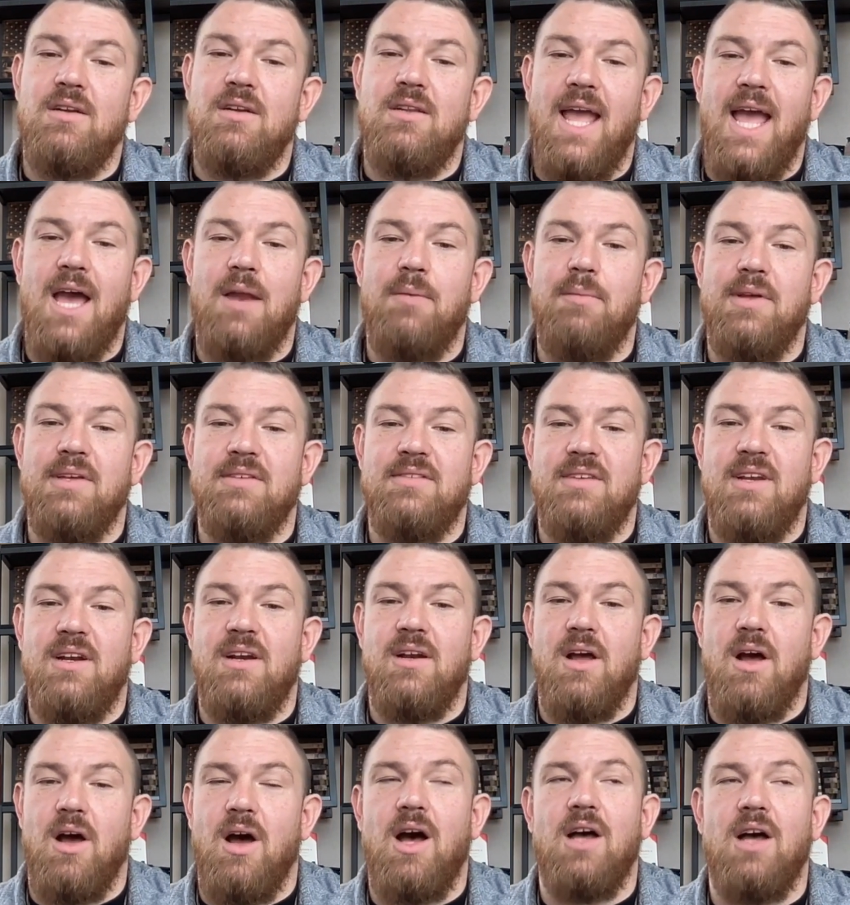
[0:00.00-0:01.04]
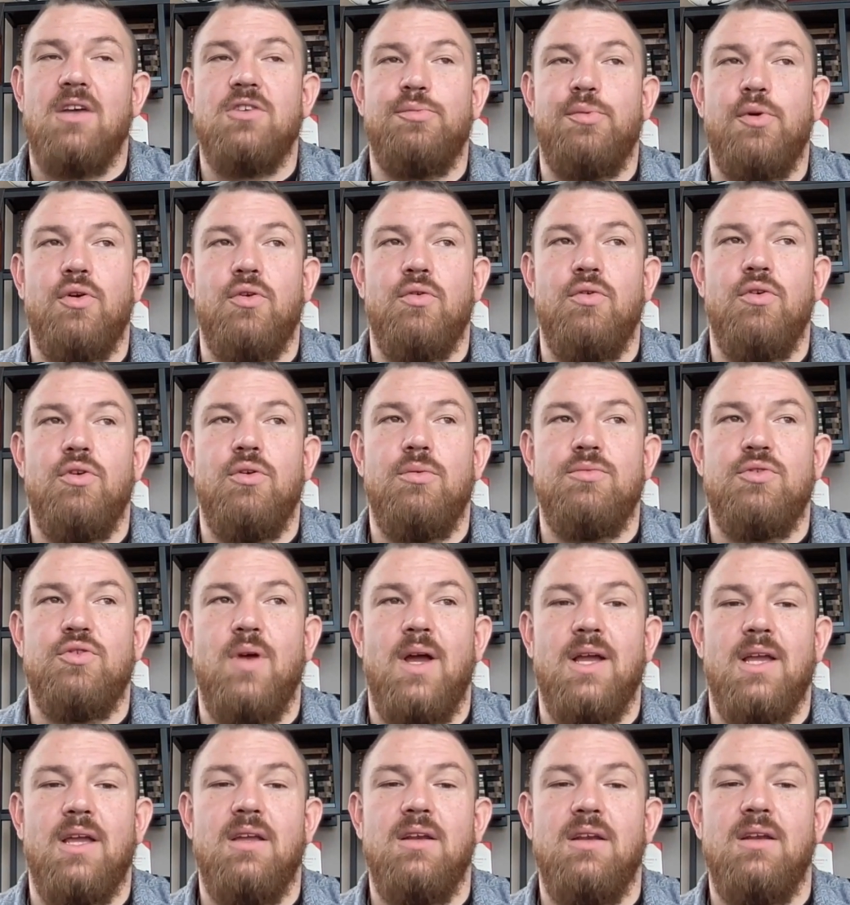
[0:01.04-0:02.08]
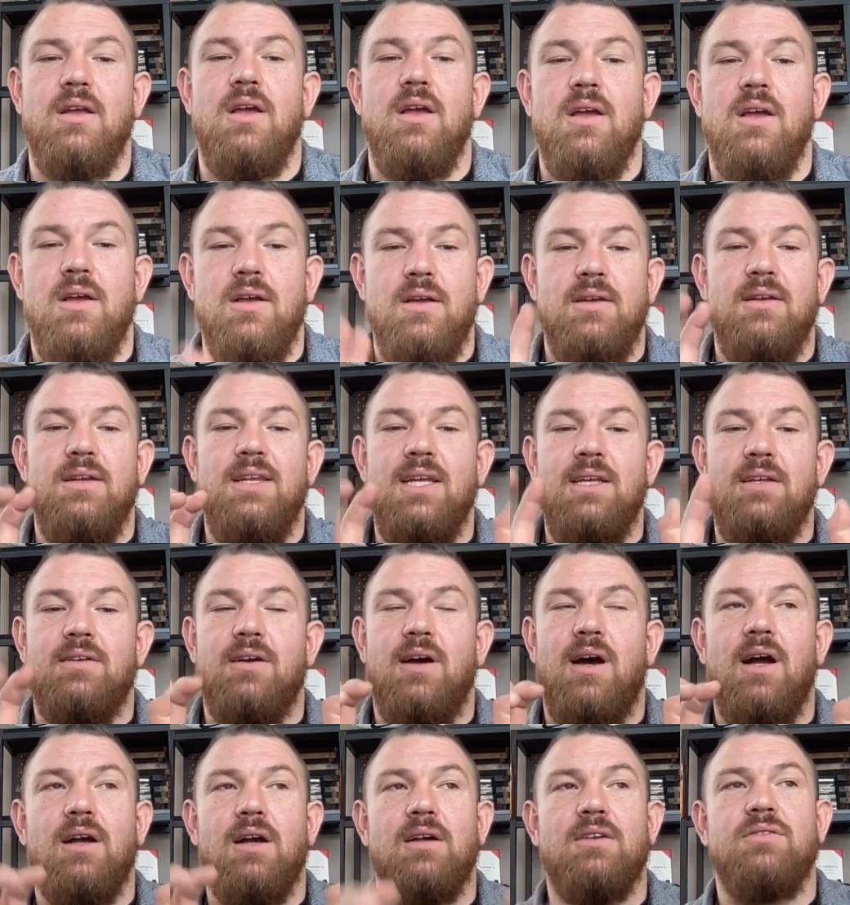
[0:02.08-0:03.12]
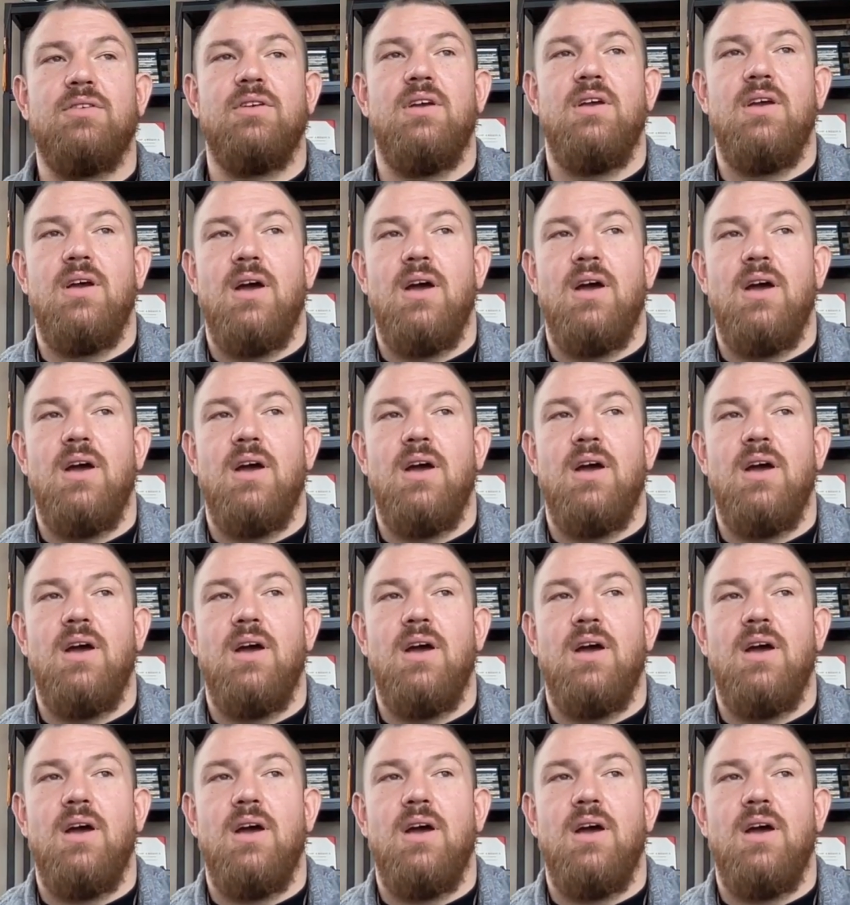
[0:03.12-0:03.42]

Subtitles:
They had me sit in a hospital room so I could detox.